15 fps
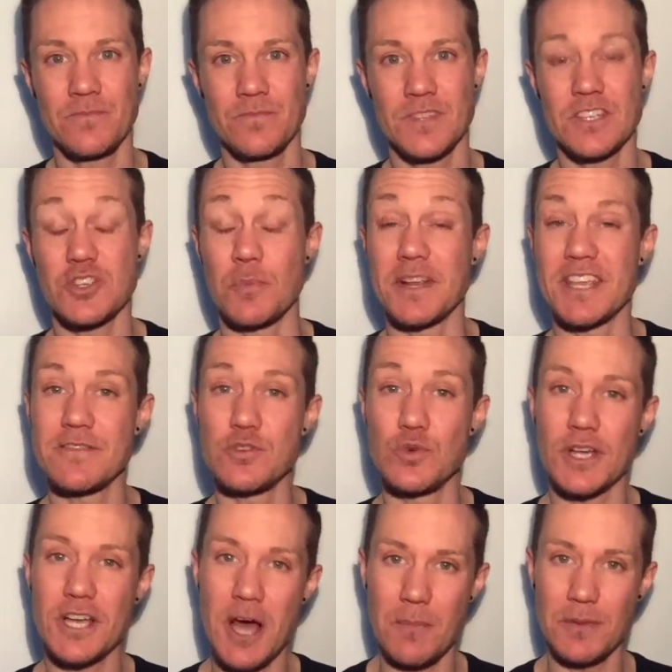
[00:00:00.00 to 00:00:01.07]
So I'm going to give you a
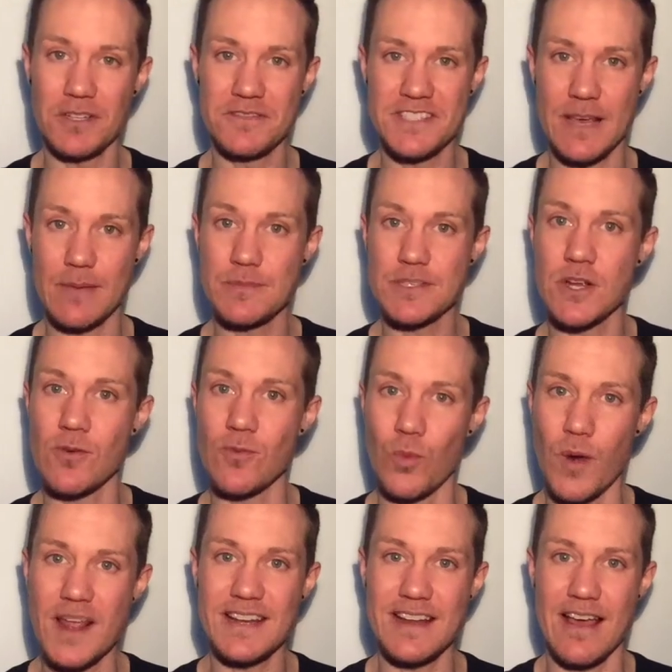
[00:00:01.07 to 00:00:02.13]
couple of tips
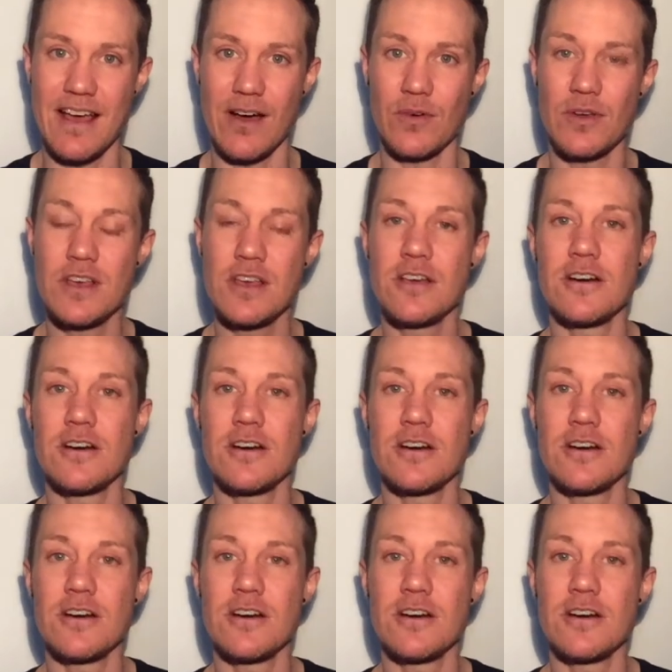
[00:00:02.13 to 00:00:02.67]
right now